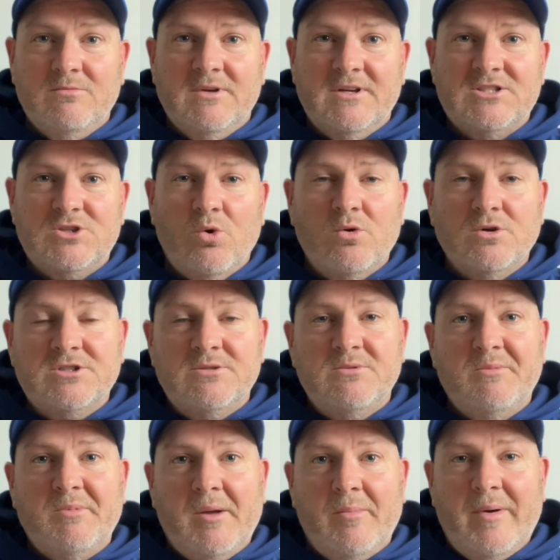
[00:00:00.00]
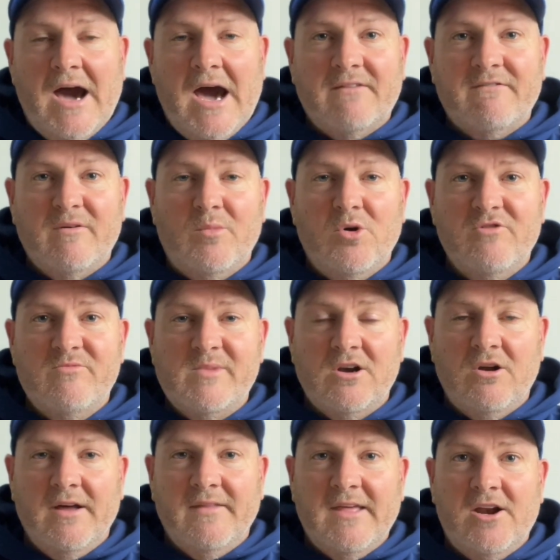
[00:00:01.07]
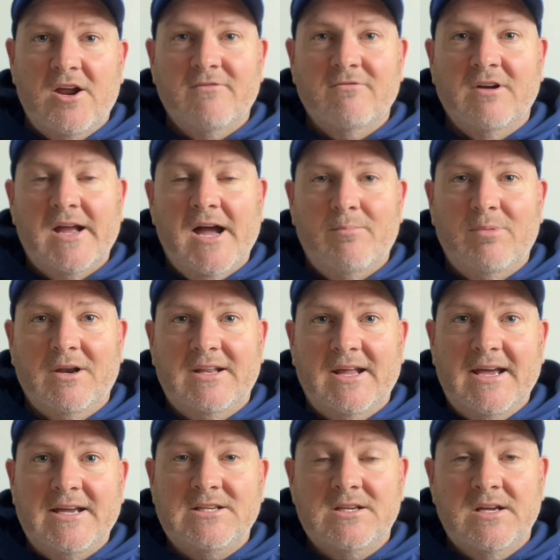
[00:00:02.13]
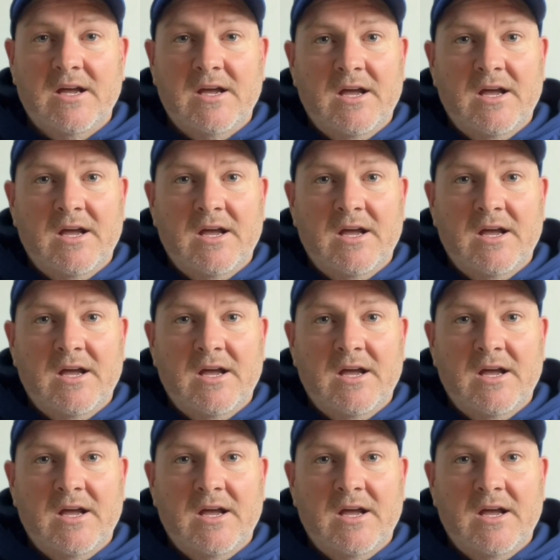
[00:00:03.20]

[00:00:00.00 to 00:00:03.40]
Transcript: it's awesome to be a part of a movement like that over a couple of days.